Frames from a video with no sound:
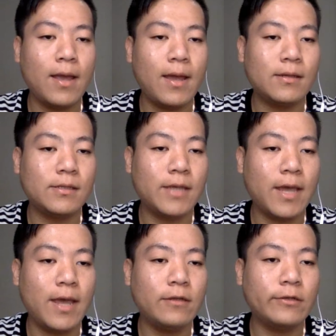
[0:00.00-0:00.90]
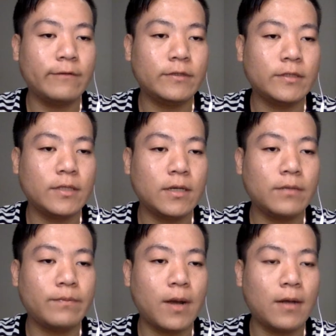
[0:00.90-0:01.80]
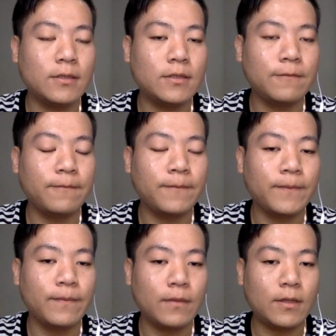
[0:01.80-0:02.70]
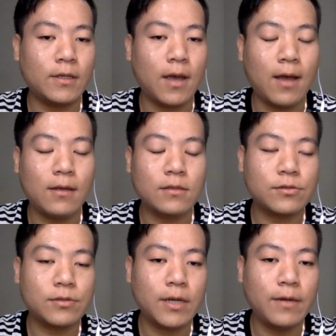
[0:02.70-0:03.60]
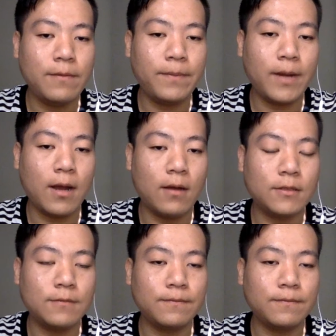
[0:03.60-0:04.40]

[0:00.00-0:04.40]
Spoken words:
At the end of the third month, there are three pairs.